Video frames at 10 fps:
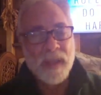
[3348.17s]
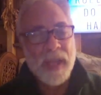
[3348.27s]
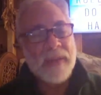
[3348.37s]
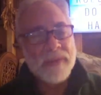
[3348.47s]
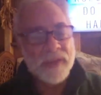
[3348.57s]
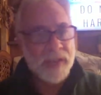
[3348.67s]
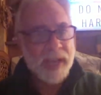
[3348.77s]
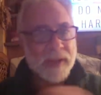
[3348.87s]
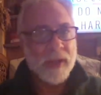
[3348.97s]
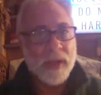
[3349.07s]
after you
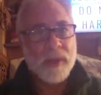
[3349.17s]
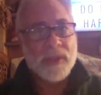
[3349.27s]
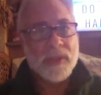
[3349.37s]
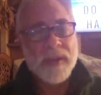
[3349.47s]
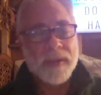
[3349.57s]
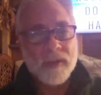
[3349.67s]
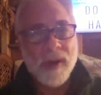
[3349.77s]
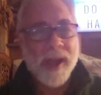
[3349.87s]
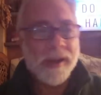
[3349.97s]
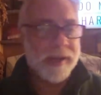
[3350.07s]
take the clothes out of the
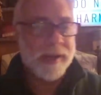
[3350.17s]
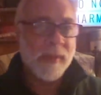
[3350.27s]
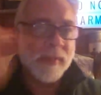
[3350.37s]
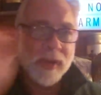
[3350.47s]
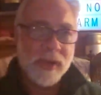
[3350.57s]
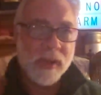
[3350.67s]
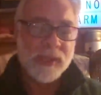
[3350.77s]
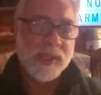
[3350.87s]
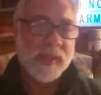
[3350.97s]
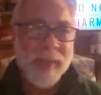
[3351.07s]
dryer, you dump your
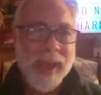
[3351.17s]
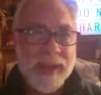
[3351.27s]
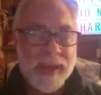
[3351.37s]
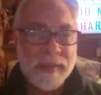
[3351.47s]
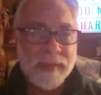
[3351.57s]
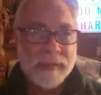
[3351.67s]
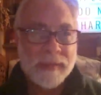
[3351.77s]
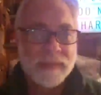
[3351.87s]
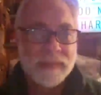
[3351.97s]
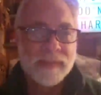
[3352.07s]
clothes on the bed,
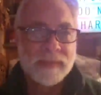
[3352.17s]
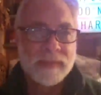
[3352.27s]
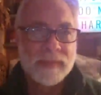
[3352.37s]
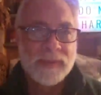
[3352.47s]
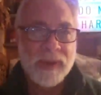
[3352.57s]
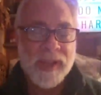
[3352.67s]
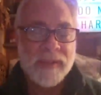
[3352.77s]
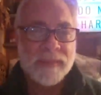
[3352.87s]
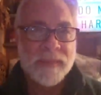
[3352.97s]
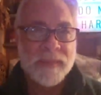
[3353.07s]
right?
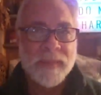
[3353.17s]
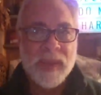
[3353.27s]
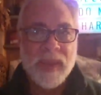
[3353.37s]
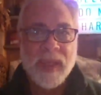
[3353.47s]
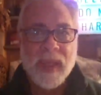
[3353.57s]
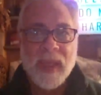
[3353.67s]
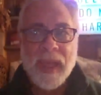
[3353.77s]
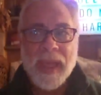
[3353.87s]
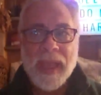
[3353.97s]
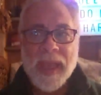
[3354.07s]

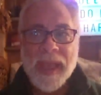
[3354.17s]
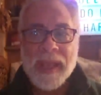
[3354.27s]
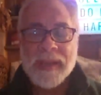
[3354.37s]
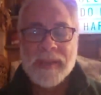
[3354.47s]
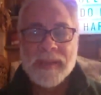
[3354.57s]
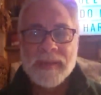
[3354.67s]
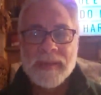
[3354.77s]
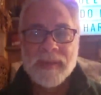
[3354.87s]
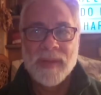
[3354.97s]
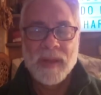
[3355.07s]
And
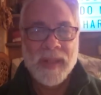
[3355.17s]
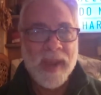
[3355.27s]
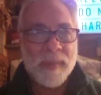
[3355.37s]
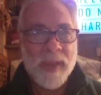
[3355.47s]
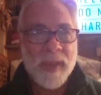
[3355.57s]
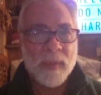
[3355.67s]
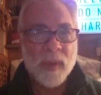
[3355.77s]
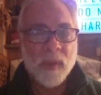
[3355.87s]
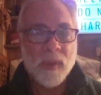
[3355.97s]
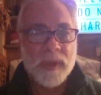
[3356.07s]
a lot of
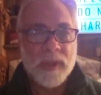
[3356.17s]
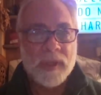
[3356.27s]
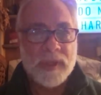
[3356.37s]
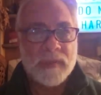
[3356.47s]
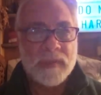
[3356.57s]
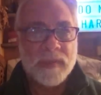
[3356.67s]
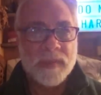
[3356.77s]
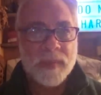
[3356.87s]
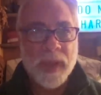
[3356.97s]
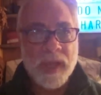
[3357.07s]
people would just
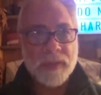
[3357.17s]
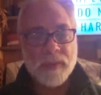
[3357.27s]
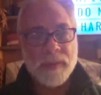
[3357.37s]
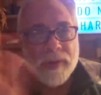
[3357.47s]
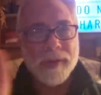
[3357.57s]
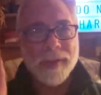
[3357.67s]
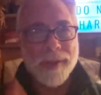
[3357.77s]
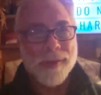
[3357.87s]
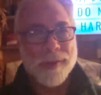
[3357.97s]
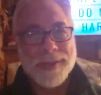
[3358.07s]
pick through their
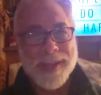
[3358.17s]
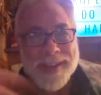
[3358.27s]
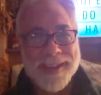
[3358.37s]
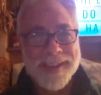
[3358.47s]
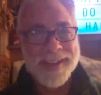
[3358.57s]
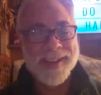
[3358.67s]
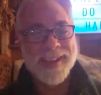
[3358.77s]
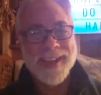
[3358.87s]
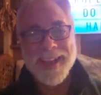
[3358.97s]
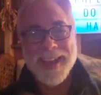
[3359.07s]
clothes and
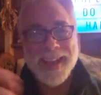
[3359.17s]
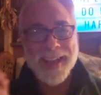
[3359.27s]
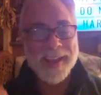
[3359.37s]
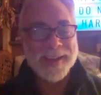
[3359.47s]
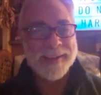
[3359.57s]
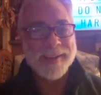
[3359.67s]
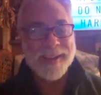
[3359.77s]
and